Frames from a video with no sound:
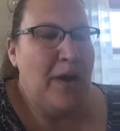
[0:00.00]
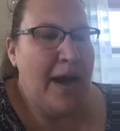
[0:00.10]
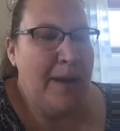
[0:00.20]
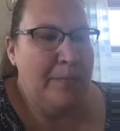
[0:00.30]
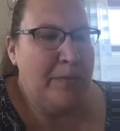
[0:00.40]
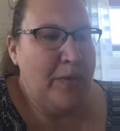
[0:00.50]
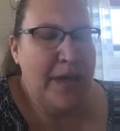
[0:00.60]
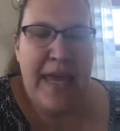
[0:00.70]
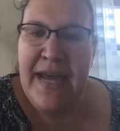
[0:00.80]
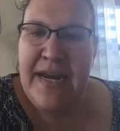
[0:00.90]
the
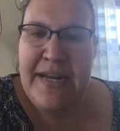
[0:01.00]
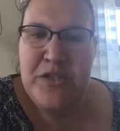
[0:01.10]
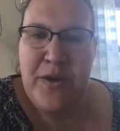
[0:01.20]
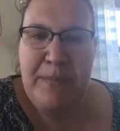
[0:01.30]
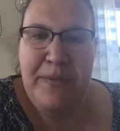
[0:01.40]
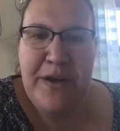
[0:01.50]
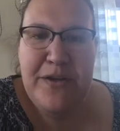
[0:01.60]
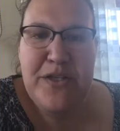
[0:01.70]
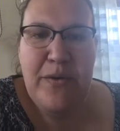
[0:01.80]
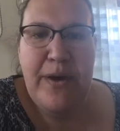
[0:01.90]
candidates are up
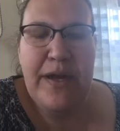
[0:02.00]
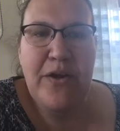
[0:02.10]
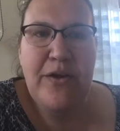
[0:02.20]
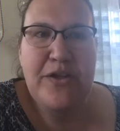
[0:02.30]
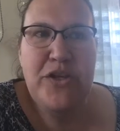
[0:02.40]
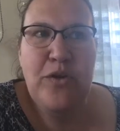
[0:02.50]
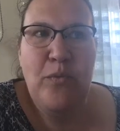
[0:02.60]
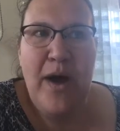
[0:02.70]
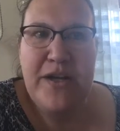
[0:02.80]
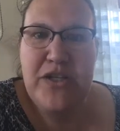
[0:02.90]
there, so I encourage you to
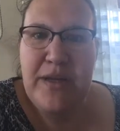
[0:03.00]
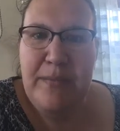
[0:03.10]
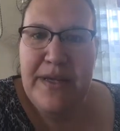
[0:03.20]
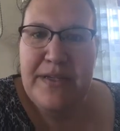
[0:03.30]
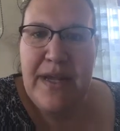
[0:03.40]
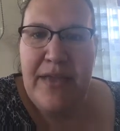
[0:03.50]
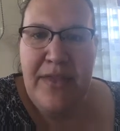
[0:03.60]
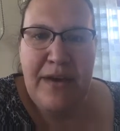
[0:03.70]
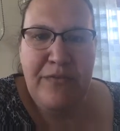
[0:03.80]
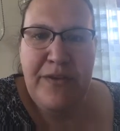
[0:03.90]
watch them and
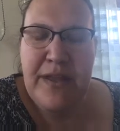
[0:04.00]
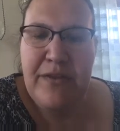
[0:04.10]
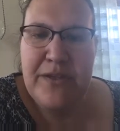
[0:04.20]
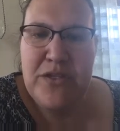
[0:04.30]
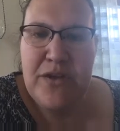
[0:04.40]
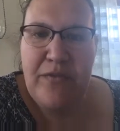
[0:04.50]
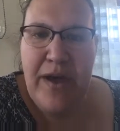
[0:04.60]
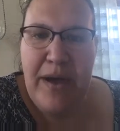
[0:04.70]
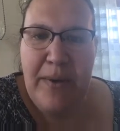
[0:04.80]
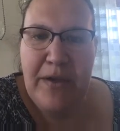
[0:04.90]
then fill out the
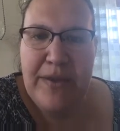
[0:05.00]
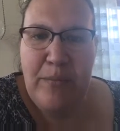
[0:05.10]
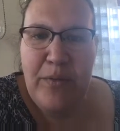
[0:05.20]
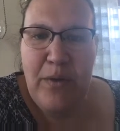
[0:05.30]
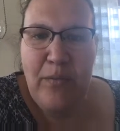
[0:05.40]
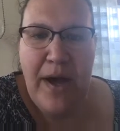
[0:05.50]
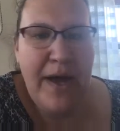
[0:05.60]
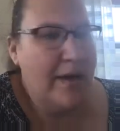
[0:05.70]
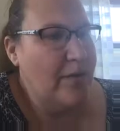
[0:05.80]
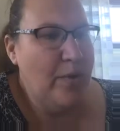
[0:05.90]
survey about them. We
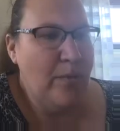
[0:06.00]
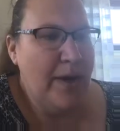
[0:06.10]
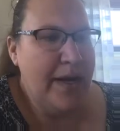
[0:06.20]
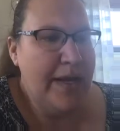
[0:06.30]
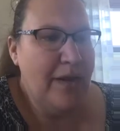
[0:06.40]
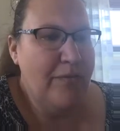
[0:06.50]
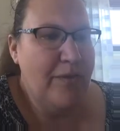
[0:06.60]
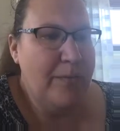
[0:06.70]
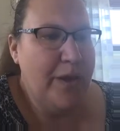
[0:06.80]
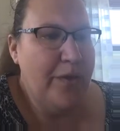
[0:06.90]
want to hear
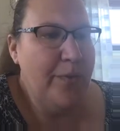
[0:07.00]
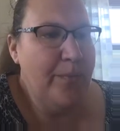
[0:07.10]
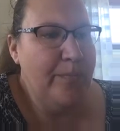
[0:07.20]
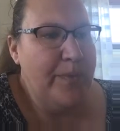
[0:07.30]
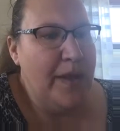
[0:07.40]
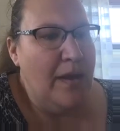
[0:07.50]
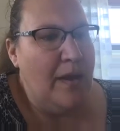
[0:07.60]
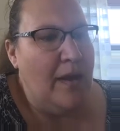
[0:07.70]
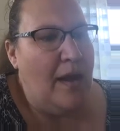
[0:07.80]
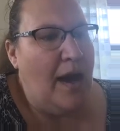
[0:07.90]
from you.
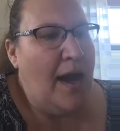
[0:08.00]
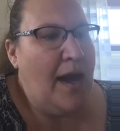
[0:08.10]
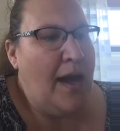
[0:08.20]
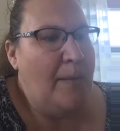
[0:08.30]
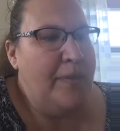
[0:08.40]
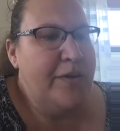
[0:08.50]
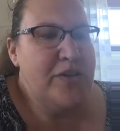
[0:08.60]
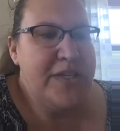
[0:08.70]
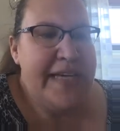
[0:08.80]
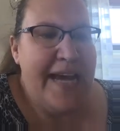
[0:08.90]

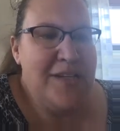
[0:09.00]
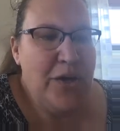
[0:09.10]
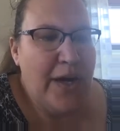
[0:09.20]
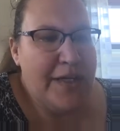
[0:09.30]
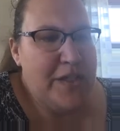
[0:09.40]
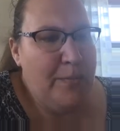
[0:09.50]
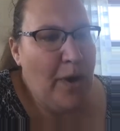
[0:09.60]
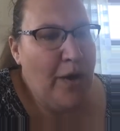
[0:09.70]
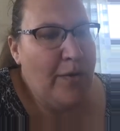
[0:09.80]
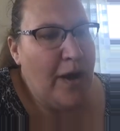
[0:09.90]
There's a TED Talk
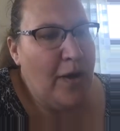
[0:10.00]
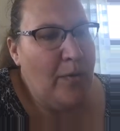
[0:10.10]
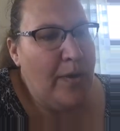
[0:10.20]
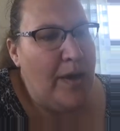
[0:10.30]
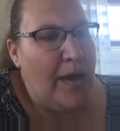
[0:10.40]
tomorrow,